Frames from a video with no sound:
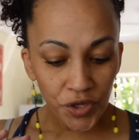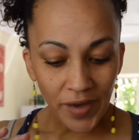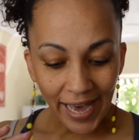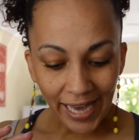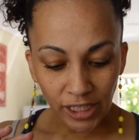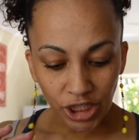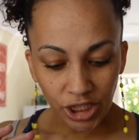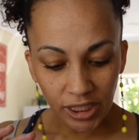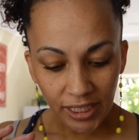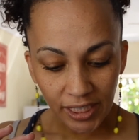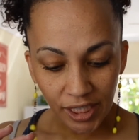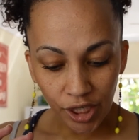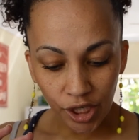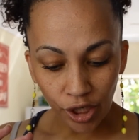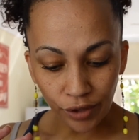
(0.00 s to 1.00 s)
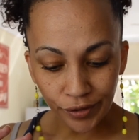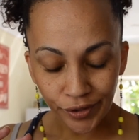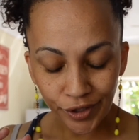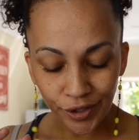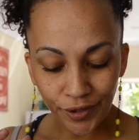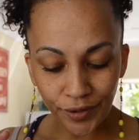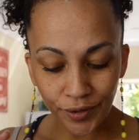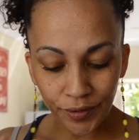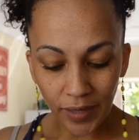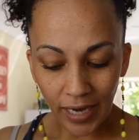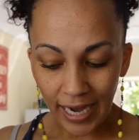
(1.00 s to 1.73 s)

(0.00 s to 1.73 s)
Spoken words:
actually go to